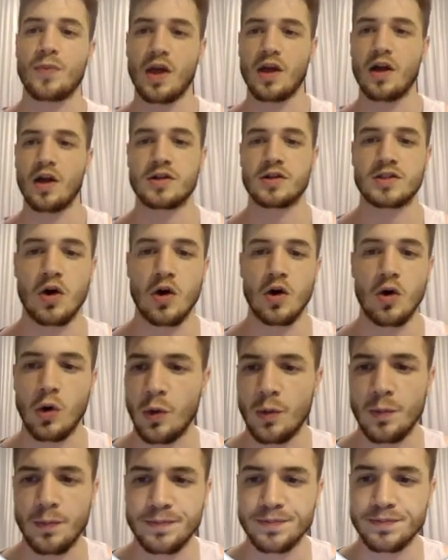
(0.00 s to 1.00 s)

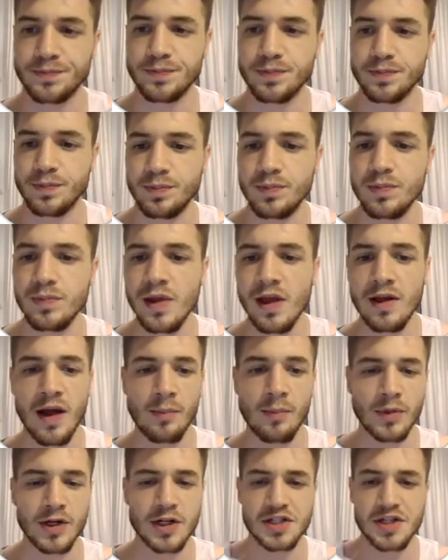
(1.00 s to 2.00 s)
So
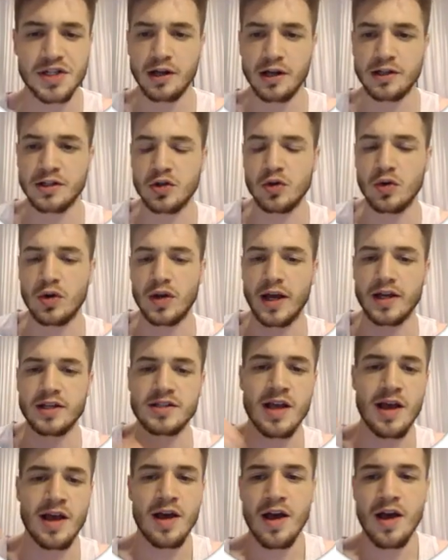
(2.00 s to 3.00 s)
I'm going to share 2 links.